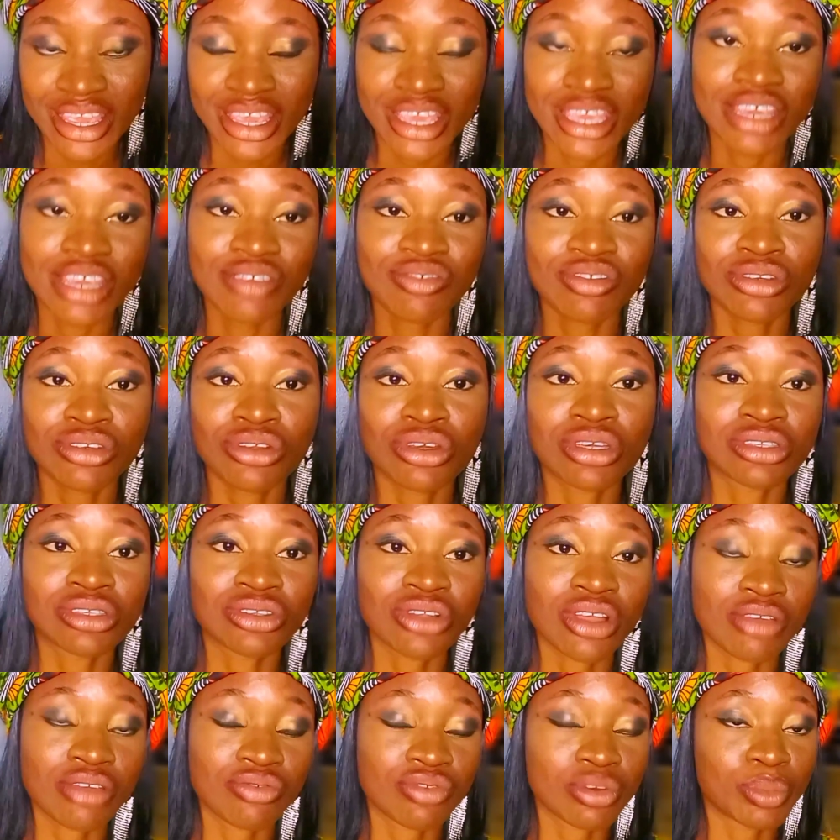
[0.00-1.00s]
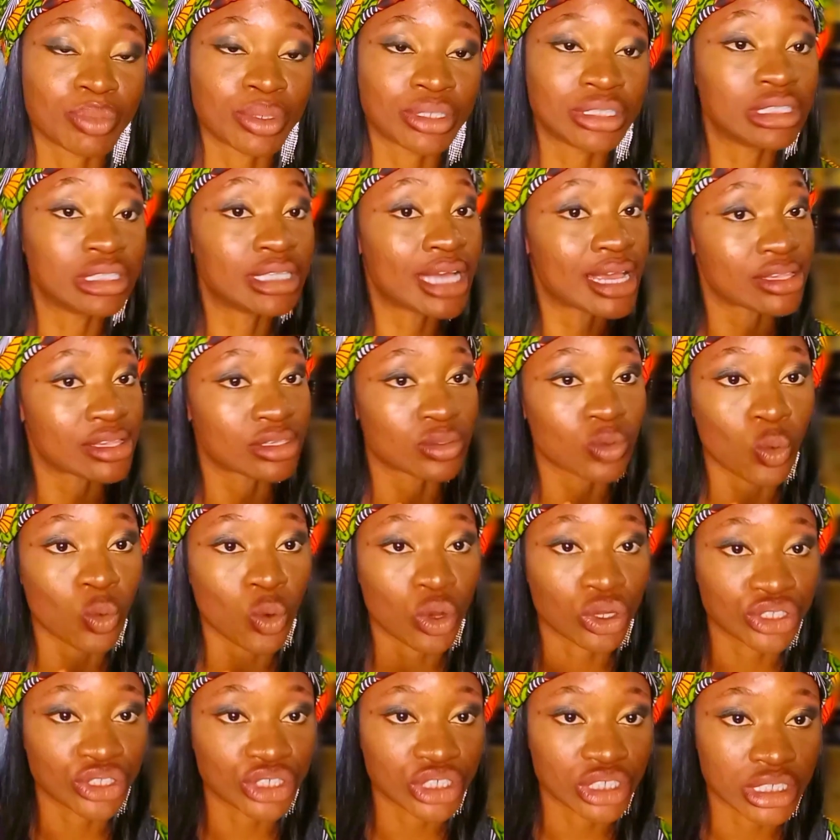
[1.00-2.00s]
Even though it's not everybody that is
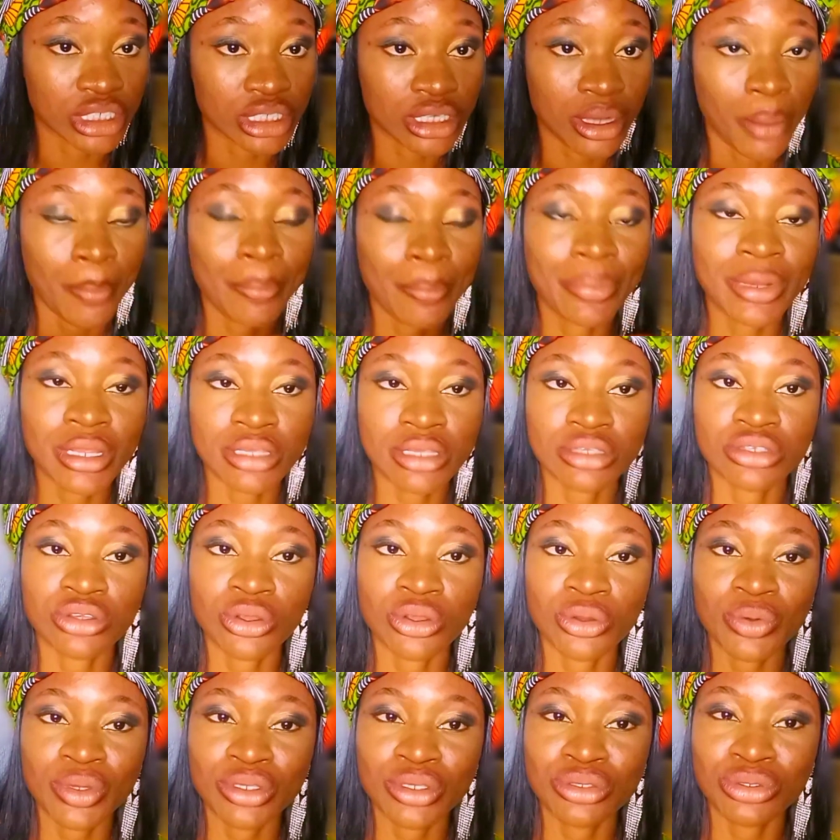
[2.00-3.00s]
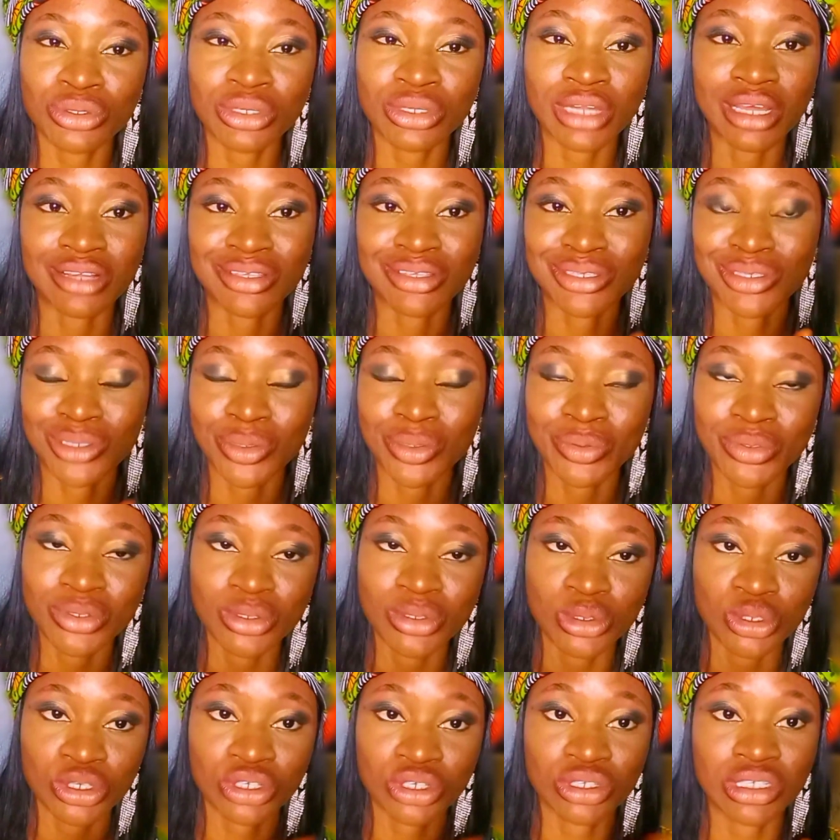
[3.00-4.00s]
watching, please always know that
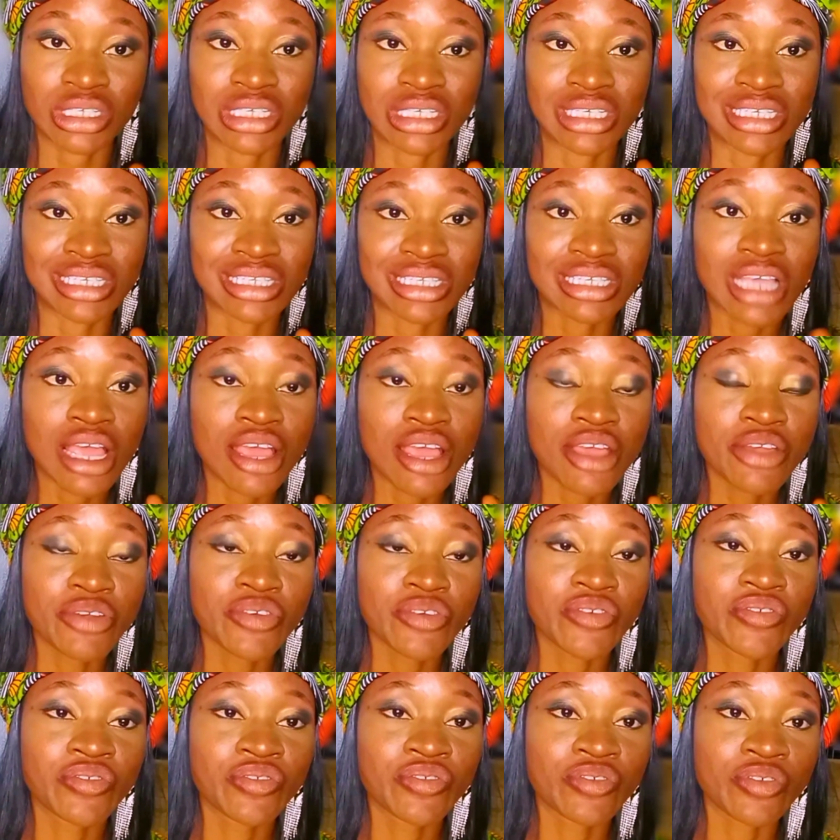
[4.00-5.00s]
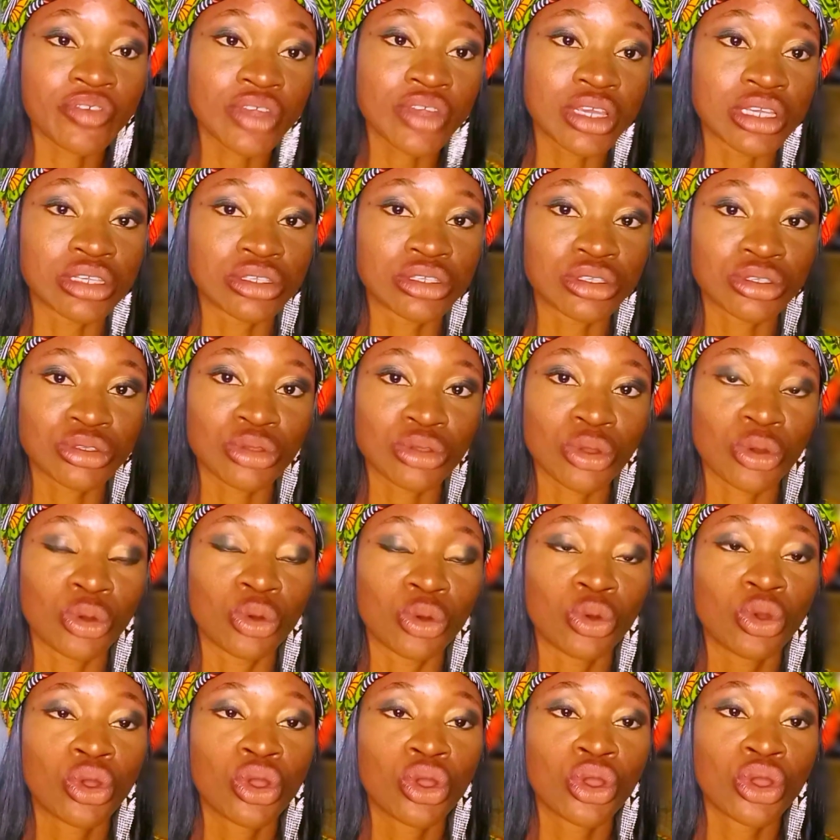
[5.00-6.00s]
subscription is free. So
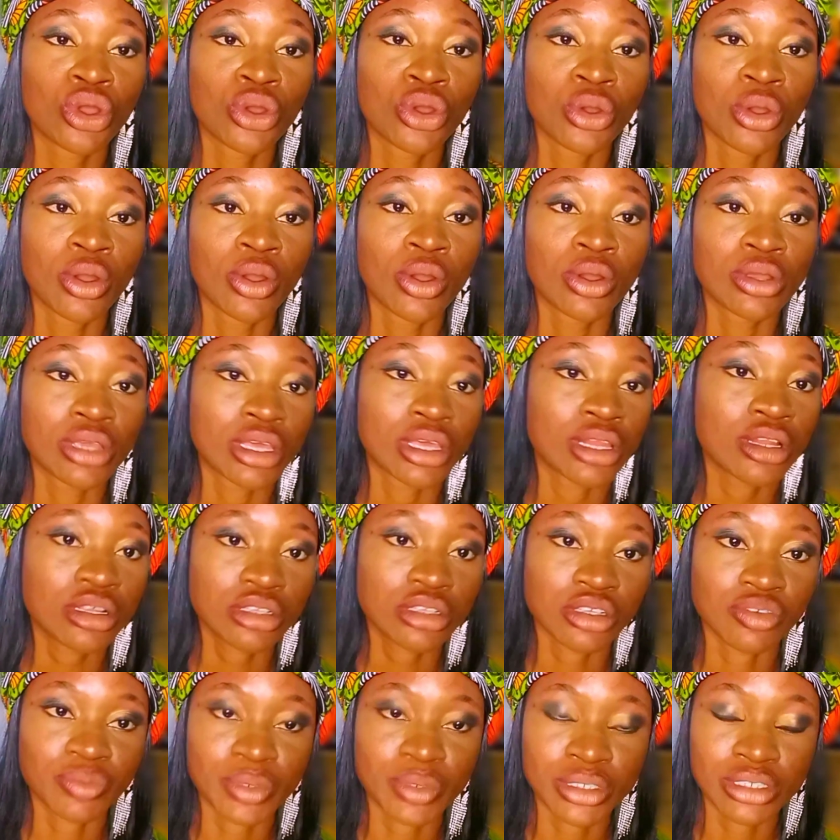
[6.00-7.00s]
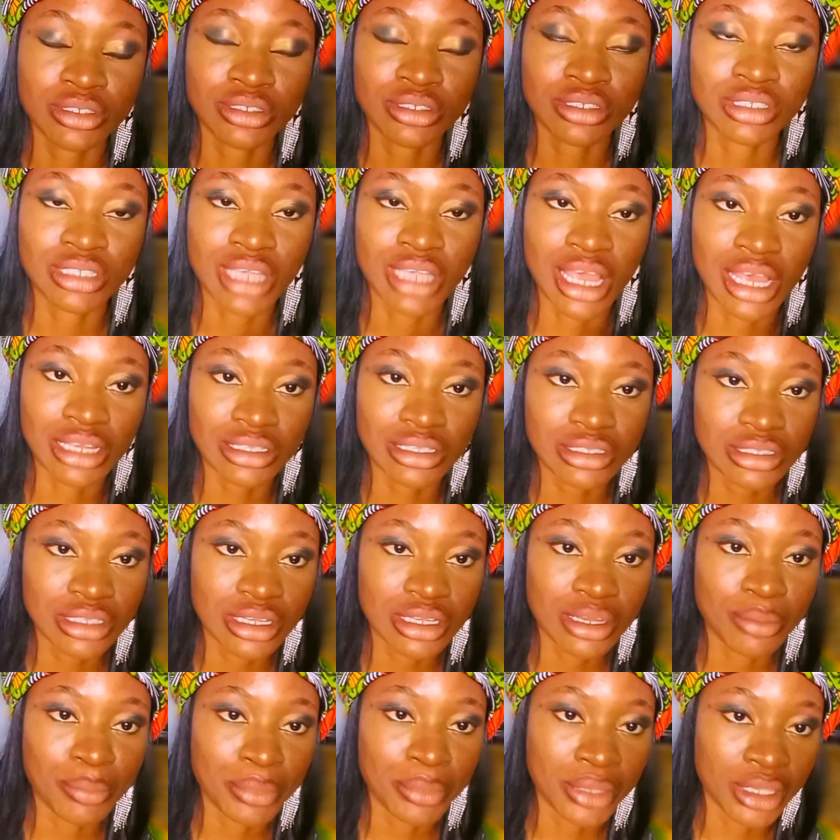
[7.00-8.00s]
a lot of persons ask
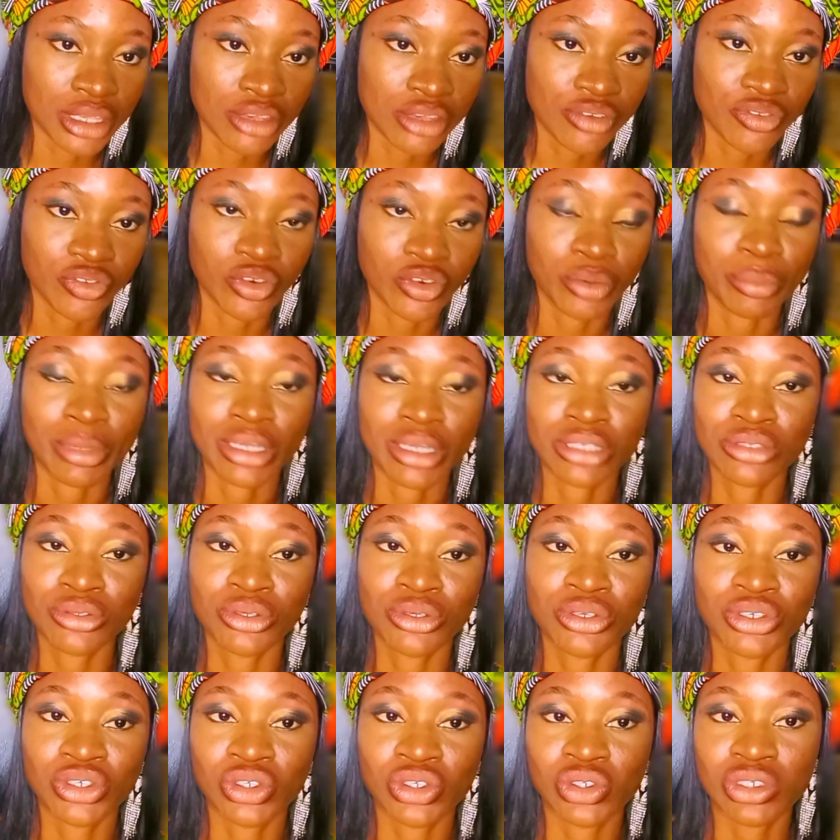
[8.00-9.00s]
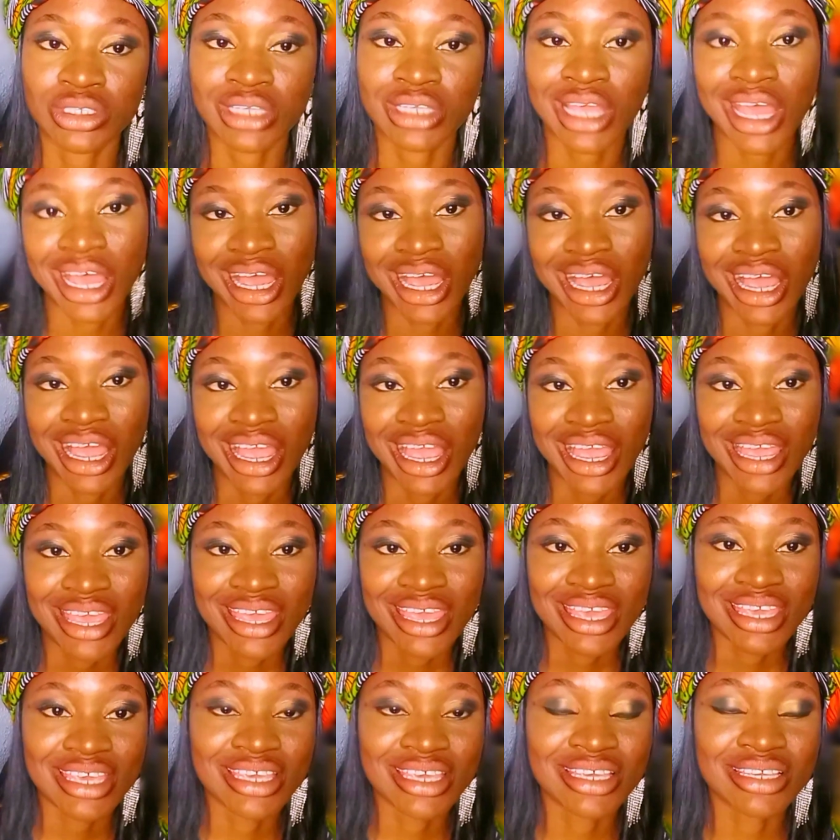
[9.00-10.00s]
me from my socials,
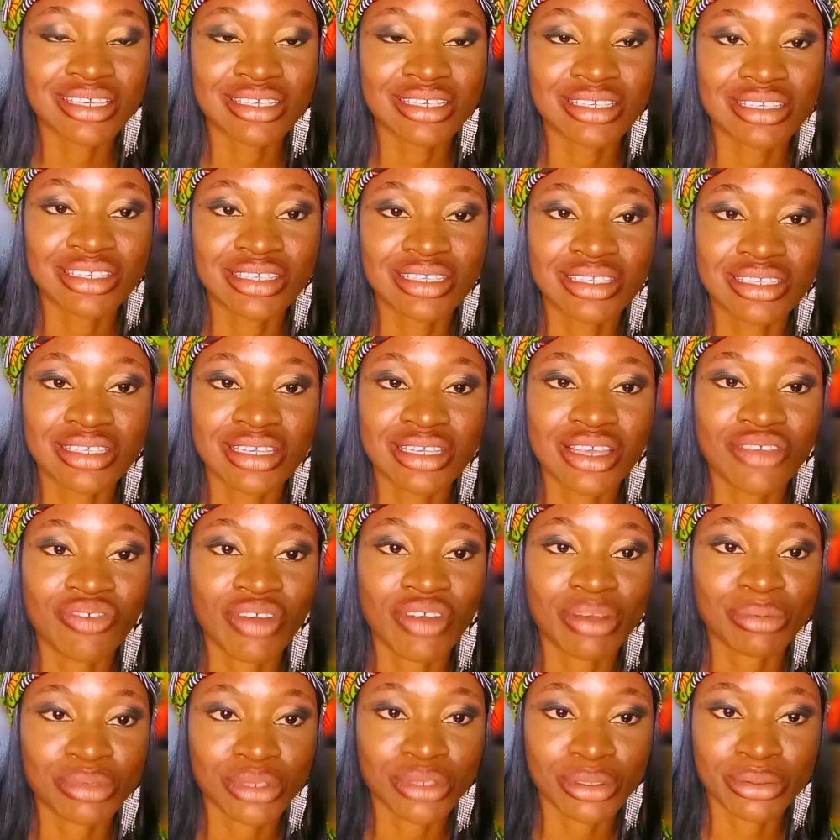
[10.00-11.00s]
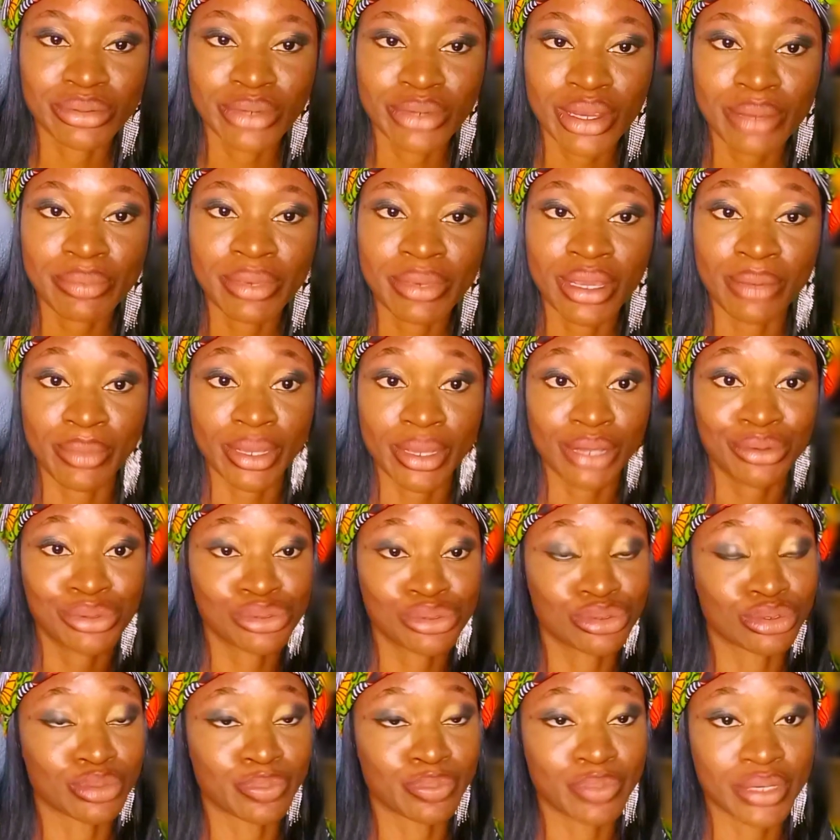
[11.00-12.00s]
if I'm subscribing, am I going
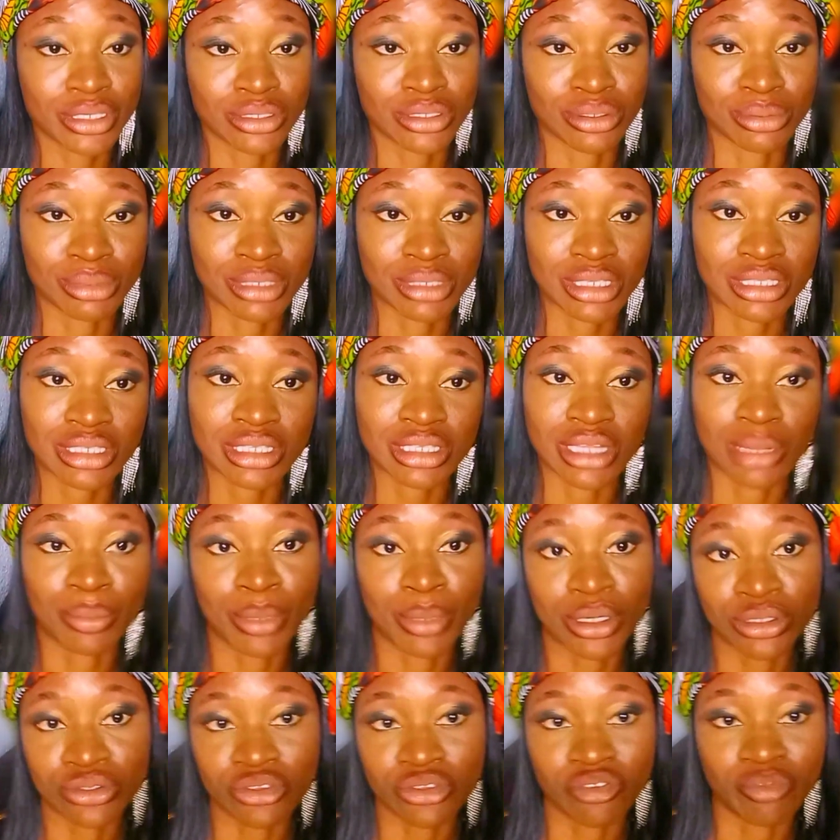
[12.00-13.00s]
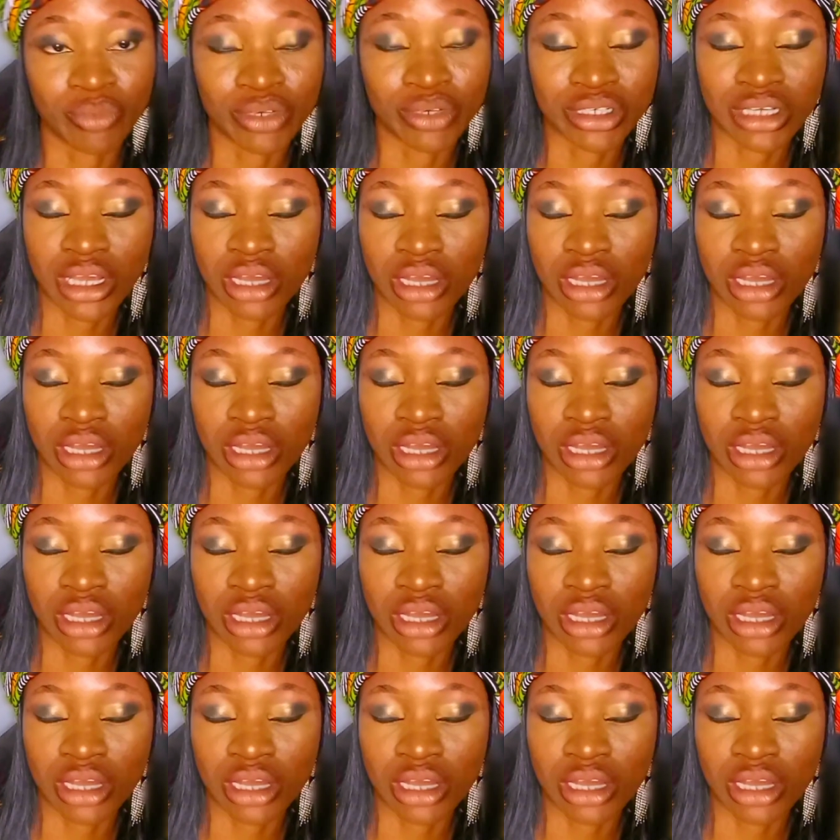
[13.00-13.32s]
to pay some certain amount of money?